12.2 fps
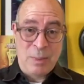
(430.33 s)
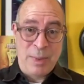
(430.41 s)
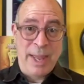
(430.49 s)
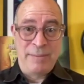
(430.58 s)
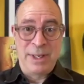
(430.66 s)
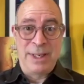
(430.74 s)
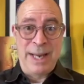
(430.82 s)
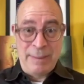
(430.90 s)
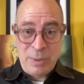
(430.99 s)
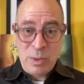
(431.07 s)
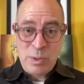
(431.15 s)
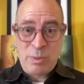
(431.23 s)
and we have to
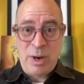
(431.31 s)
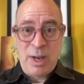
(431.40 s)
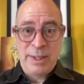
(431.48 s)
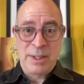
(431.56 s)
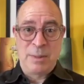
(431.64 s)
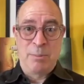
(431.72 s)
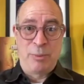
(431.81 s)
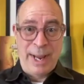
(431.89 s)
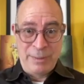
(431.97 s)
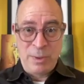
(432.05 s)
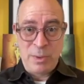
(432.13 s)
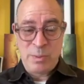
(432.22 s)
name those products and
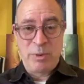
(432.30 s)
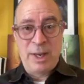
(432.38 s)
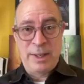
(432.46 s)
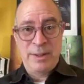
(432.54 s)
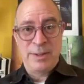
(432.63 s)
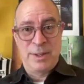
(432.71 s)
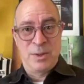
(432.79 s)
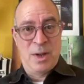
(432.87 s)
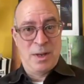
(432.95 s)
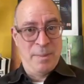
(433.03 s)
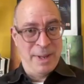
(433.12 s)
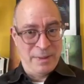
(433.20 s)
brand those products and
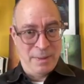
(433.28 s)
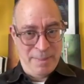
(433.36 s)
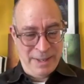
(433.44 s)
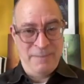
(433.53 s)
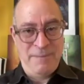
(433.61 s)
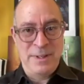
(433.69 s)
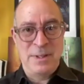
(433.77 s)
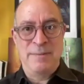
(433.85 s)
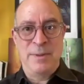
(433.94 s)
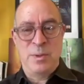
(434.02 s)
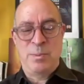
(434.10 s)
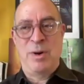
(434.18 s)
talk about the benefits
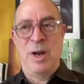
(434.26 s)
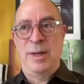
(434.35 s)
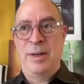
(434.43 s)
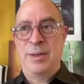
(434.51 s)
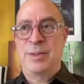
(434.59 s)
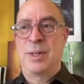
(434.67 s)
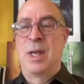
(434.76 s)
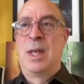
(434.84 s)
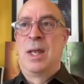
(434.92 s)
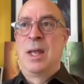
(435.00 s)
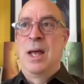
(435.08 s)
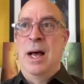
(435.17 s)
of those products.
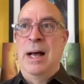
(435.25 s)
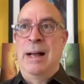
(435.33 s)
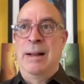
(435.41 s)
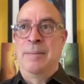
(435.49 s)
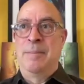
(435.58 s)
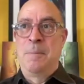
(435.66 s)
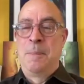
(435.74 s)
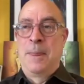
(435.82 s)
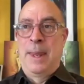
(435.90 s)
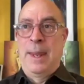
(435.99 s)
In